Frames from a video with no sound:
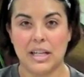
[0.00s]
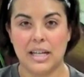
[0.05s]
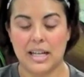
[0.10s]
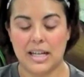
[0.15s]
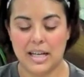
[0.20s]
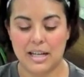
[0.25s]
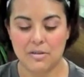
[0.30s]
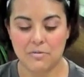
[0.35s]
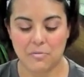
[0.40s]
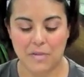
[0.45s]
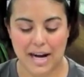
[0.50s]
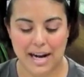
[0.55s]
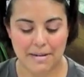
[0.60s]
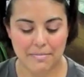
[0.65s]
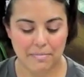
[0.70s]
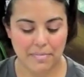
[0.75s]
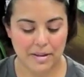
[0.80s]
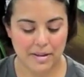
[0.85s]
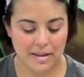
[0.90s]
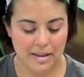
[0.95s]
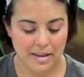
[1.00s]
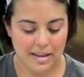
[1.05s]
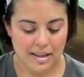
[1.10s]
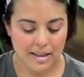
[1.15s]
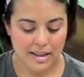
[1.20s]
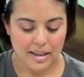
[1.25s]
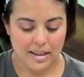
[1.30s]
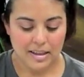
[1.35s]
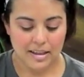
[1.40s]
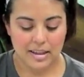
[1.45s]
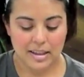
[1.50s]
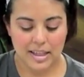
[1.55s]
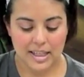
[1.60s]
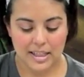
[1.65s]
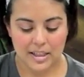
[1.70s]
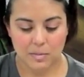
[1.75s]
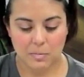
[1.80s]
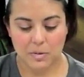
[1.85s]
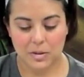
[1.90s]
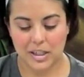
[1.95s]
to unwrap
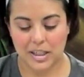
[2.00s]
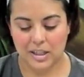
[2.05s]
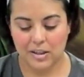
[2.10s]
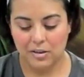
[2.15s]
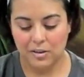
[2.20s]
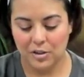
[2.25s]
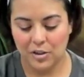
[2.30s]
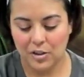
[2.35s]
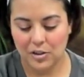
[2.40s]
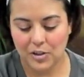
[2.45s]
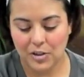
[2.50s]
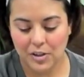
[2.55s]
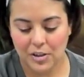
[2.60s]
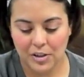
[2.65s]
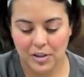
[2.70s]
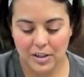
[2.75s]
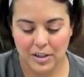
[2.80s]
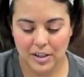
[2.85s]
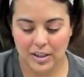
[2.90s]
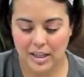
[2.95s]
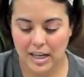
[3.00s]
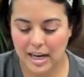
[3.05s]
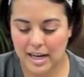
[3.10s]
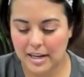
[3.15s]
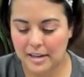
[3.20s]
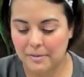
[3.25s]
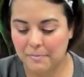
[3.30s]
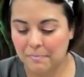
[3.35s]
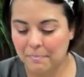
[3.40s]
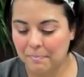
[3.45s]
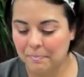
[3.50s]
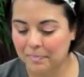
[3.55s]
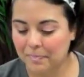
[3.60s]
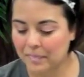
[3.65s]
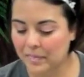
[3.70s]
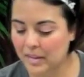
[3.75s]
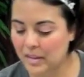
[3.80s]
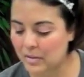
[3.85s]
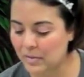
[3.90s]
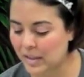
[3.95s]
this particular shirt um,
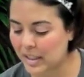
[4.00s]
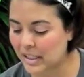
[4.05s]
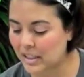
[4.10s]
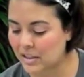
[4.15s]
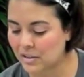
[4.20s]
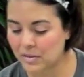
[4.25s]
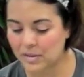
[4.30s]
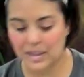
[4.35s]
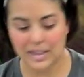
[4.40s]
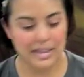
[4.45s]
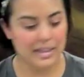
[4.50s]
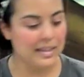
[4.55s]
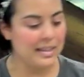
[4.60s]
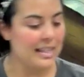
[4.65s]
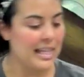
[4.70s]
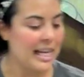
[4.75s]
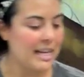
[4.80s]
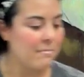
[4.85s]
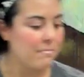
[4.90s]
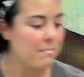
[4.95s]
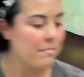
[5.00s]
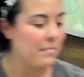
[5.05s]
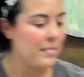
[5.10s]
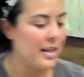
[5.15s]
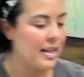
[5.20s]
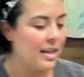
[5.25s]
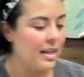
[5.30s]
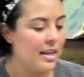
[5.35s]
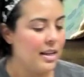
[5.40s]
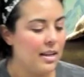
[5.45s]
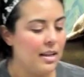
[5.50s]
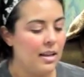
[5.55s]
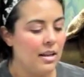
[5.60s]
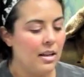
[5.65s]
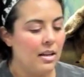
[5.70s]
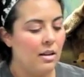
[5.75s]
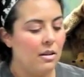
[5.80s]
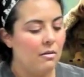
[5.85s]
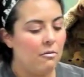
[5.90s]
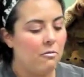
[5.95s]
so we can use the same
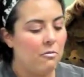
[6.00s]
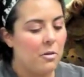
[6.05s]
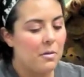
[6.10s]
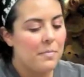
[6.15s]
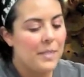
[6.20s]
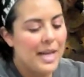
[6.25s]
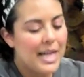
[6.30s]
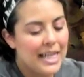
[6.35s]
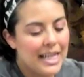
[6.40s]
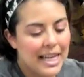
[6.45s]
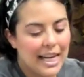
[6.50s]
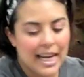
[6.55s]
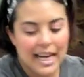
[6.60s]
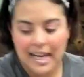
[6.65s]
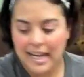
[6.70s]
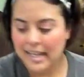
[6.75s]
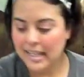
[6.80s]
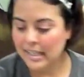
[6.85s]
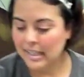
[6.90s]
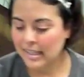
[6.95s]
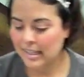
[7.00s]
format again.